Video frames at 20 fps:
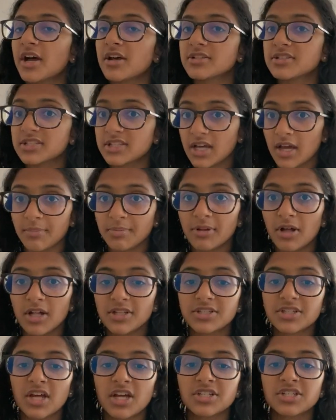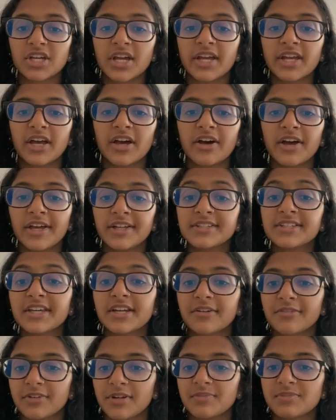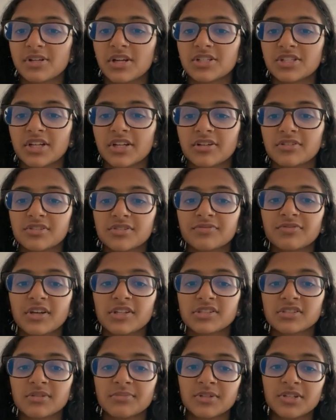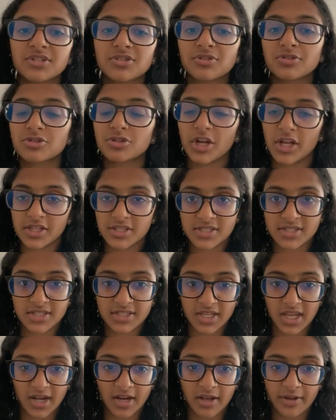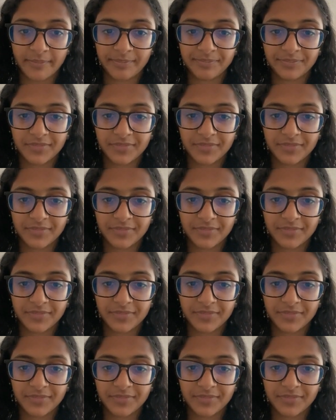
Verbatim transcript: StatsPlots.jl, and dataframes.jl to find some initial trends in the data.